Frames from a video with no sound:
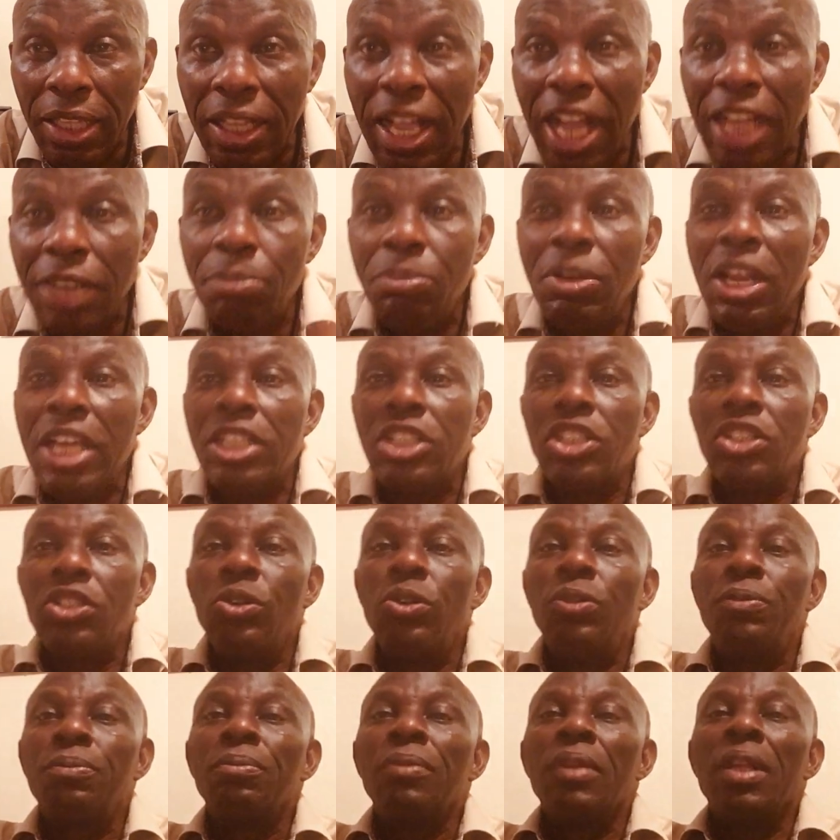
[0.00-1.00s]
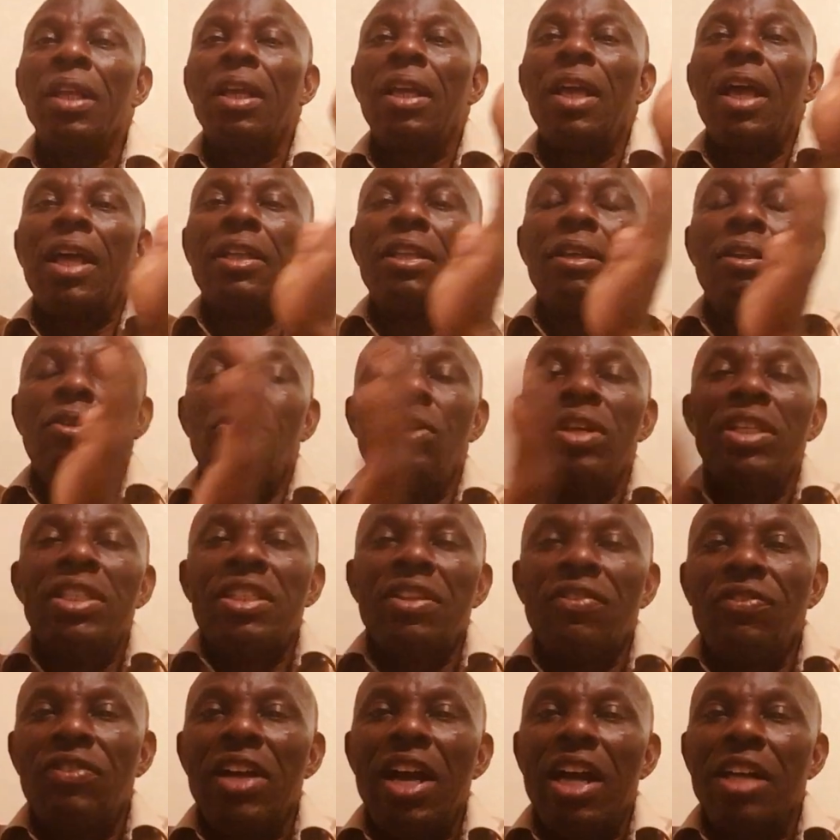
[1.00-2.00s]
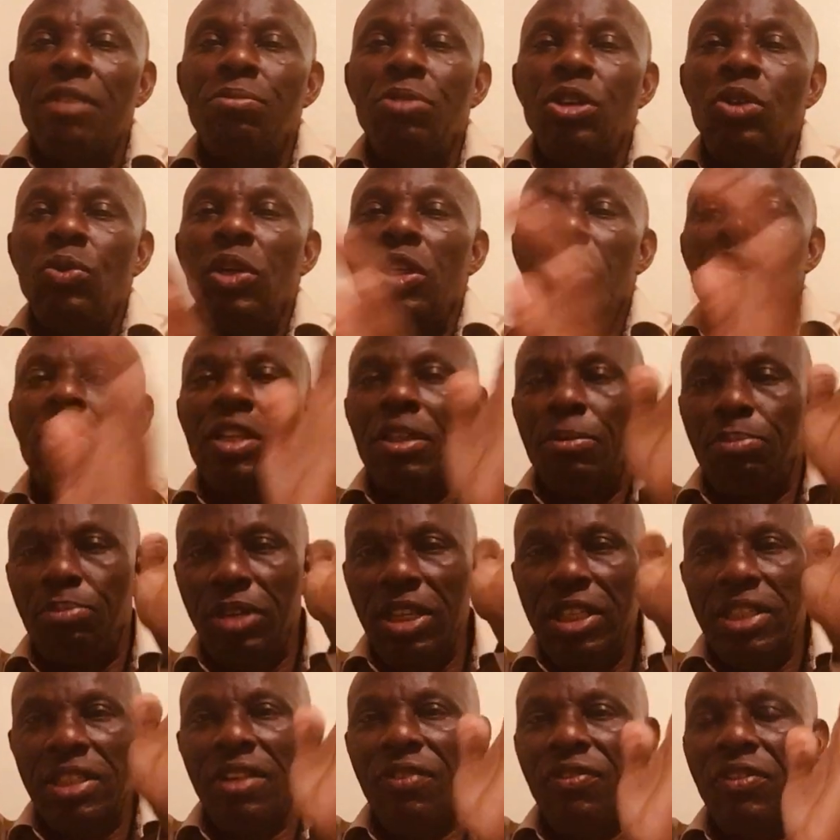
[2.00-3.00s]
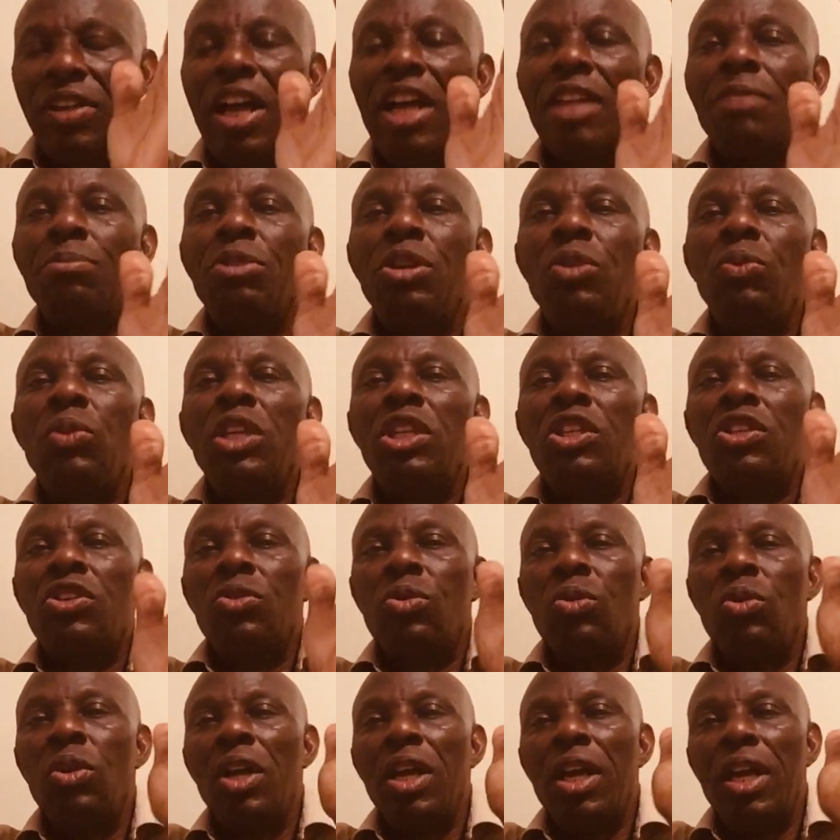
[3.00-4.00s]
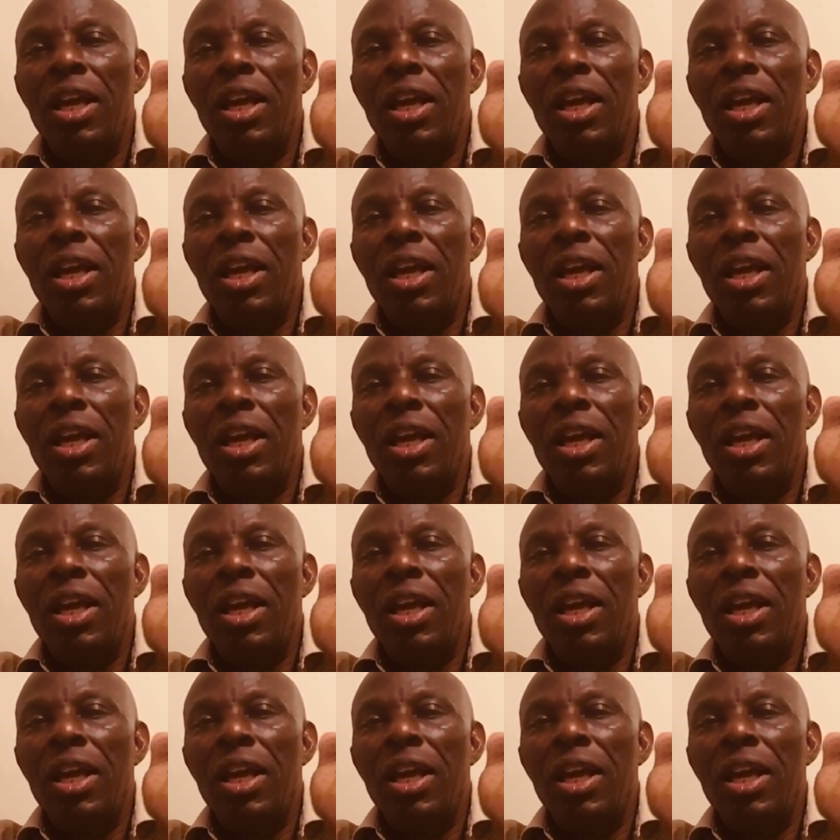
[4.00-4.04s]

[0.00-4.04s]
God bless you, and the grace of God be with you, and the peace of God be with you.